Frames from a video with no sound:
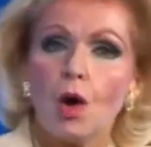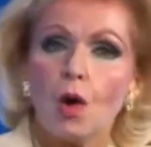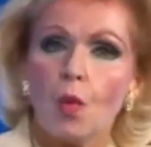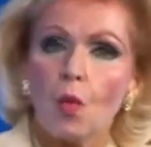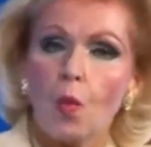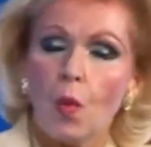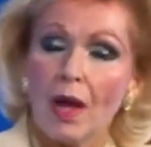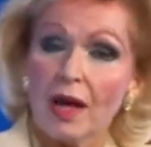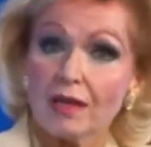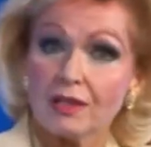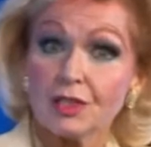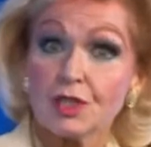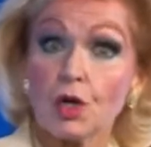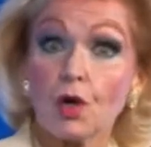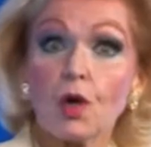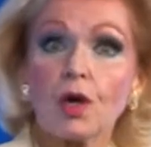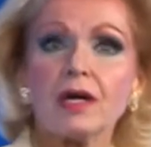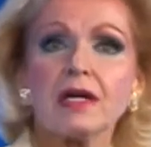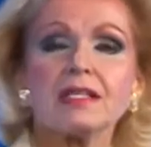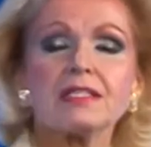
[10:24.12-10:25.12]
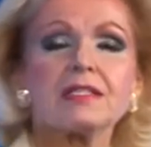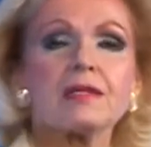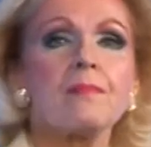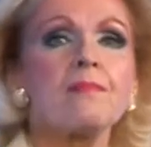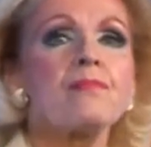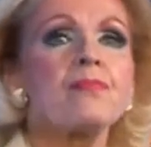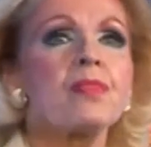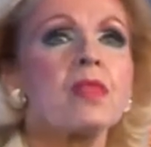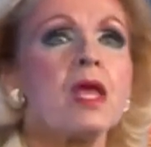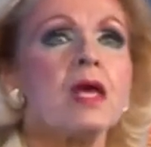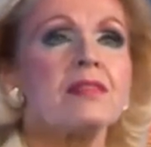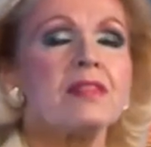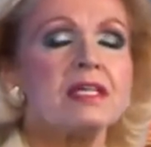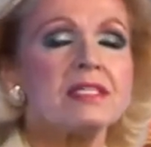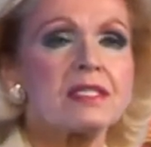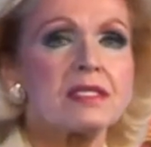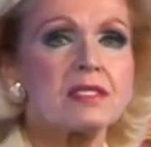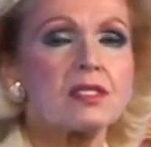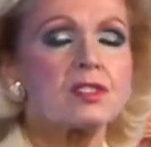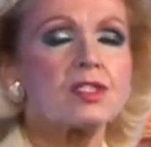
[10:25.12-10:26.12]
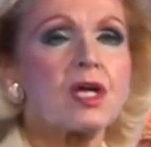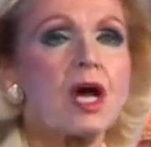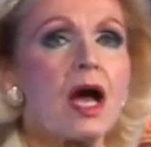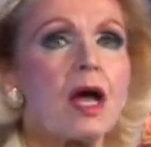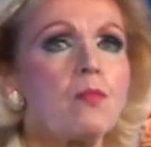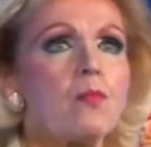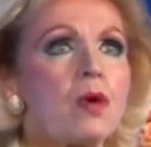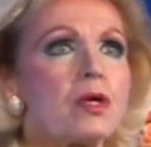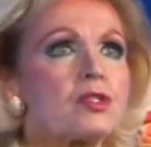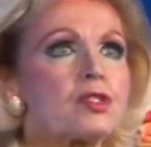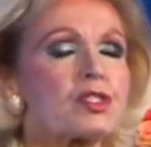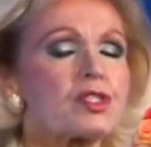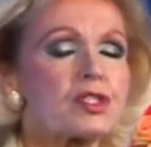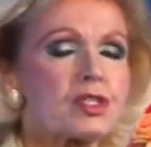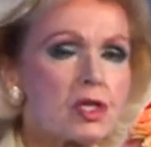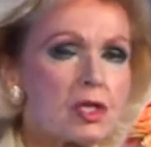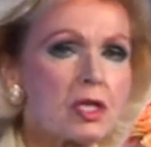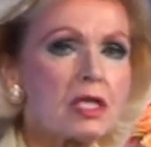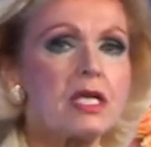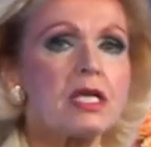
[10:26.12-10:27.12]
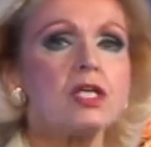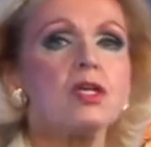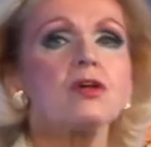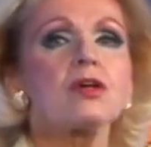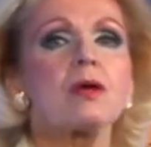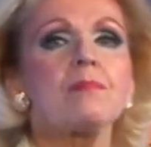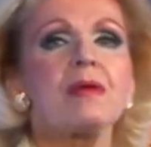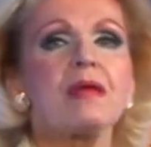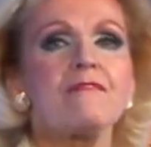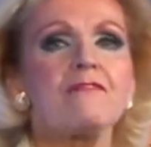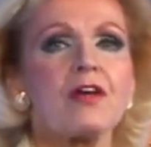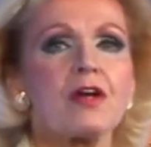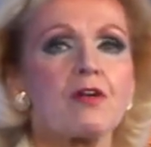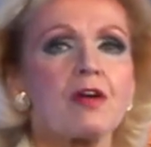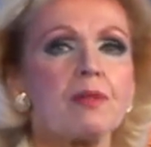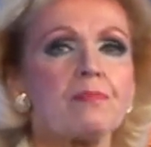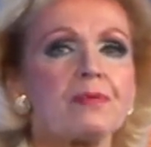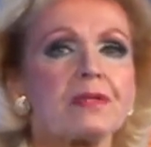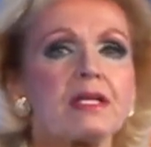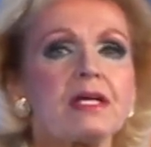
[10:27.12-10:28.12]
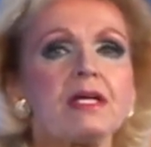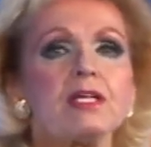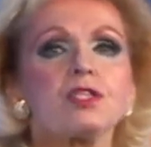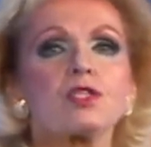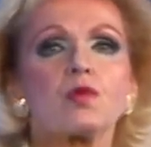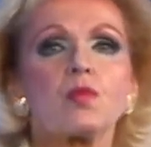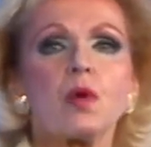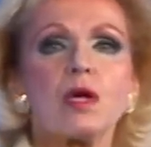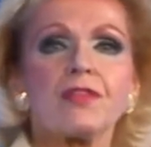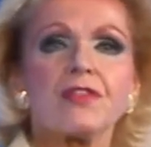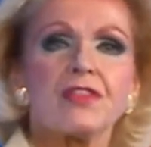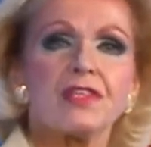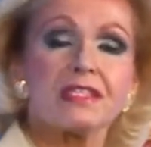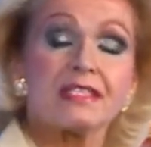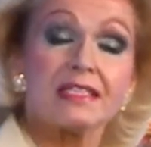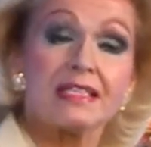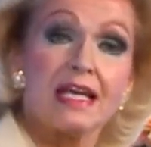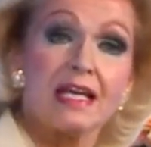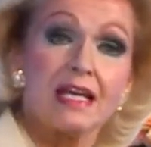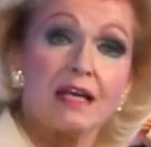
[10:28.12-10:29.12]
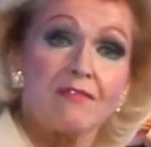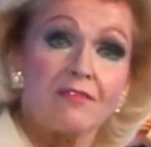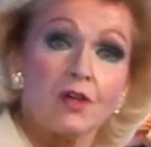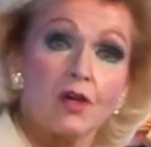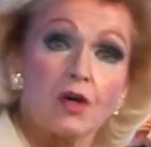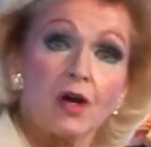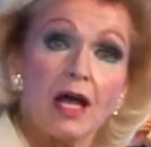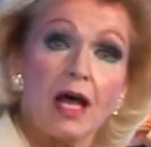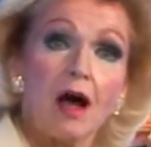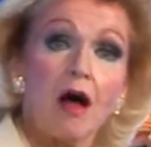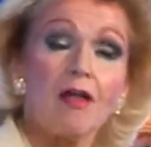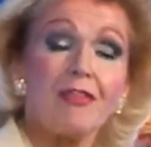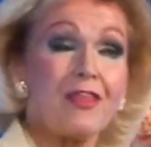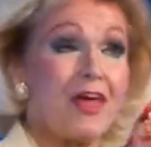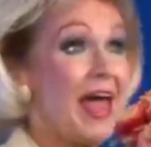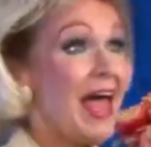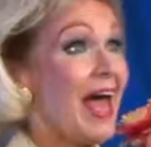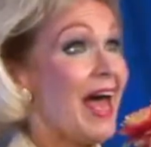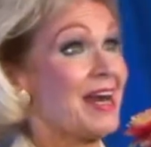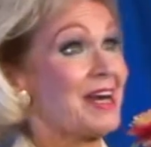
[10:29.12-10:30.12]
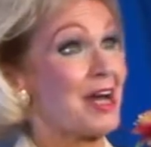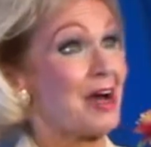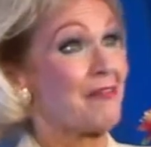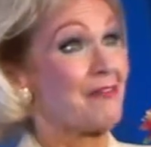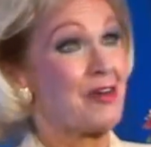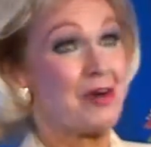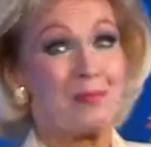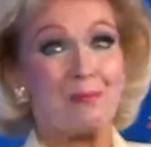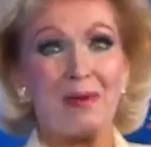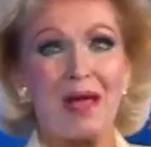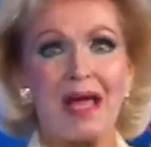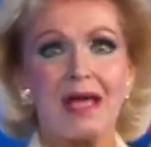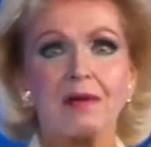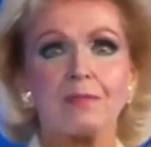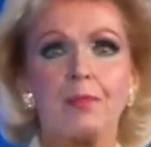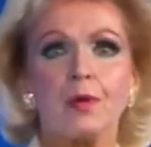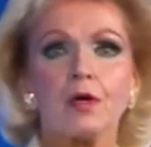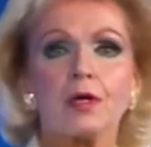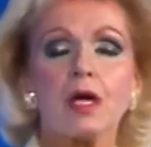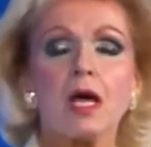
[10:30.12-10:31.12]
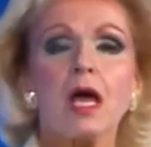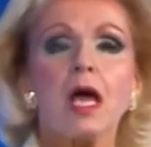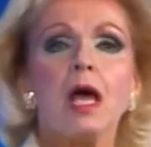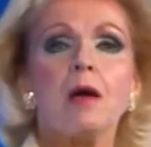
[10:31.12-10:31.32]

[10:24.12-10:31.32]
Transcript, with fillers: Well, Taurus, this is a time when certainly you can be very pleased with the state of your health and of your bank book